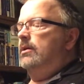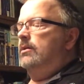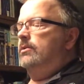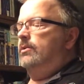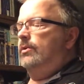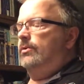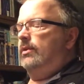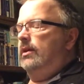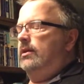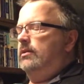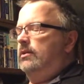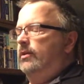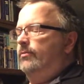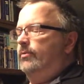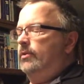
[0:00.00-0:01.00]
Do you think
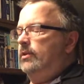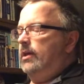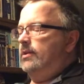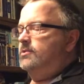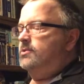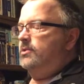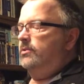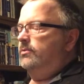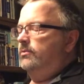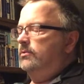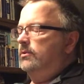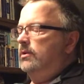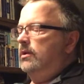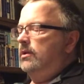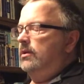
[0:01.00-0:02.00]
Cliff will let you?
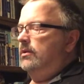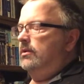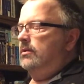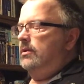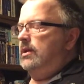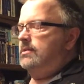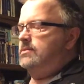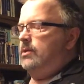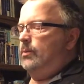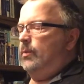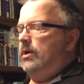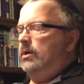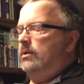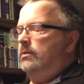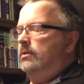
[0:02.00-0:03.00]
Guess he
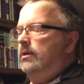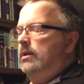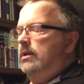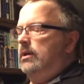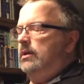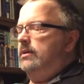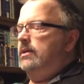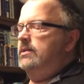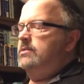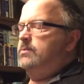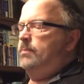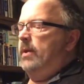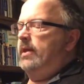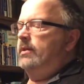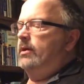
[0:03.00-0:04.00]
will. It needs
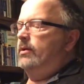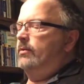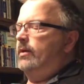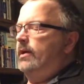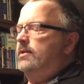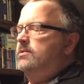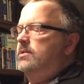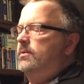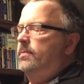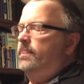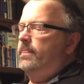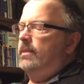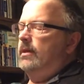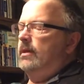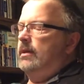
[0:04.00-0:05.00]
paint all right.
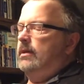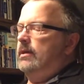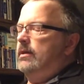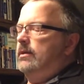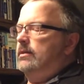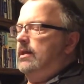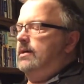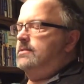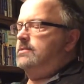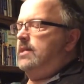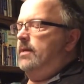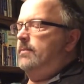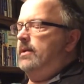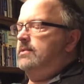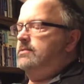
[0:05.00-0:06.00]
Last
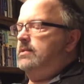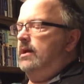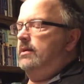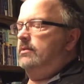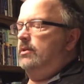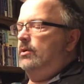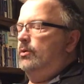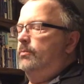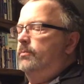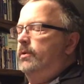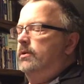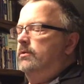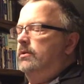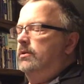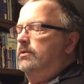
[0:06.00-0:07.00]
time I saw it, the old
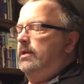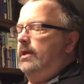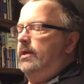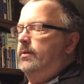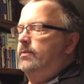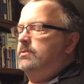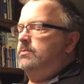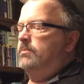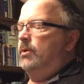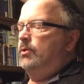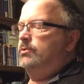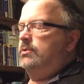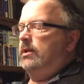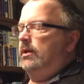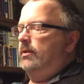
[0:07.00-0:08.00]
bird looked like he was
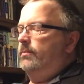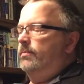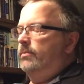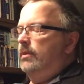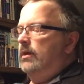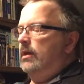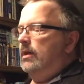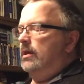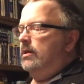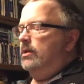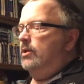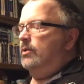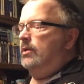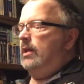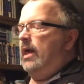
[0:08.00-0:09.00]
molting.
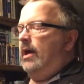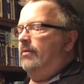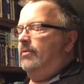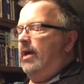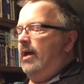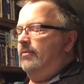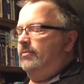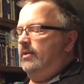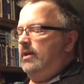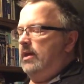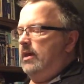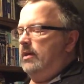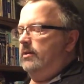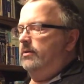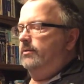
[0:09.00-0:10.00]
You can have half a
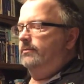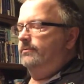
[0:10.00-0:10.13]
can.